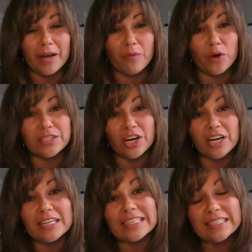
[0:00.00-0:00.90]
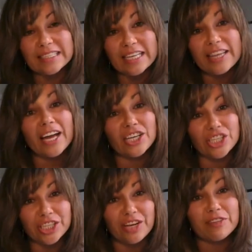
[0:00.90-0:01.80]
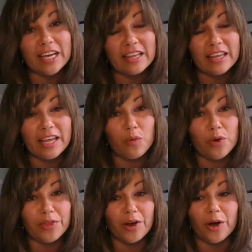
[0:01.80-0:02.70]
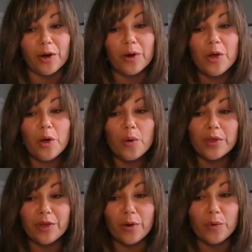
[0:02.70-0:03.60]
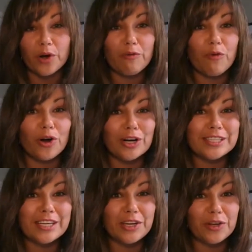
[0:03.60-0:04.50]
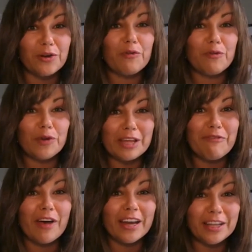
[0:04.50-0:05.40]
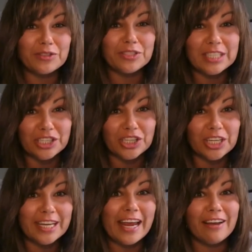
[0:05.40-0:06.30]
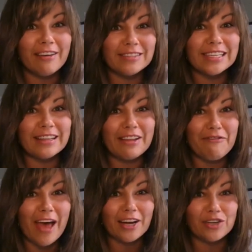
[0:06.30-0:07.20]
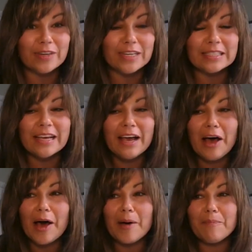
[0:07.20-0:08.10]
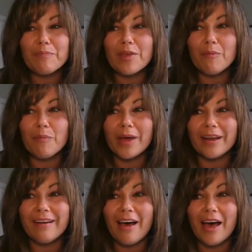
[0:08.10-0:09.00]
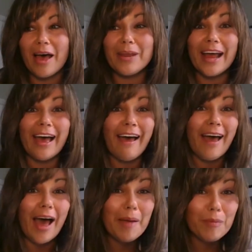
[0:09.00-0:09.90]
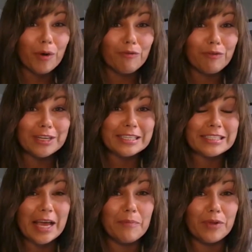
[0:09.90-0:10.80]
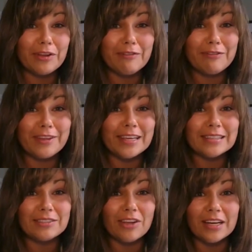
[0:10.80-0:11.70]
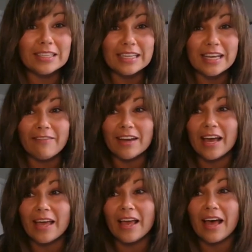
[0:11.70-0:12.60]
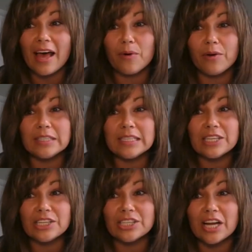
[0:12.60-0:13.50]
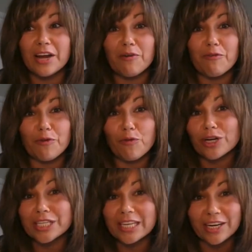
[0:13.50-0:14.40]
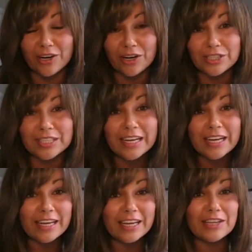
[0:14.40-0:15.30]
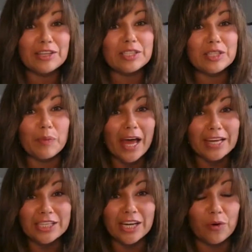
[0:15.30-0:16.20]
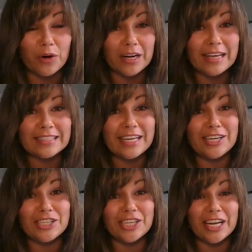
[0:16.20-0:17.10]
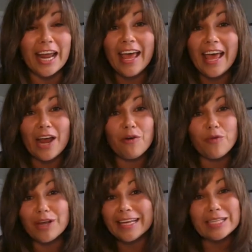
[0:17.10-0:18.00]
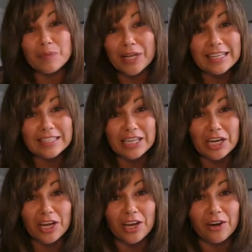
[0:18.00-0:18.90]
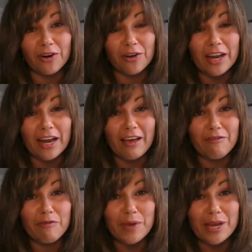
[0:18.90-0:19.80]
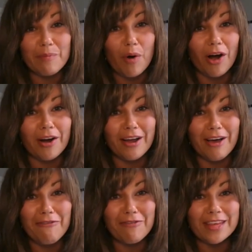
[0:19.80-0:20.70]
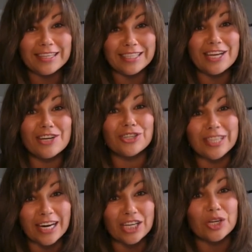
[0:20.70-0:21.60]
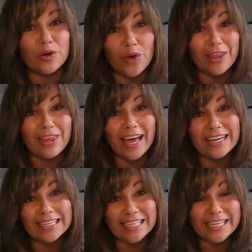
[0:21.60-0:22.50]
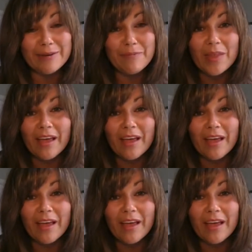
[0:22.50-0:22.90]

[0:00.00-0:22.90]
and we're starting to see that shift, I think, with our with our workforce and, you know, really finding those digital natives in the factories. Um, but I mean, I, I'm a perfect example of this. Honestly, Kevin, I, I worked in Schneider for fourteen years in the supply chain organization. And really, it's been less than a year that I've been part of this intersection with I T.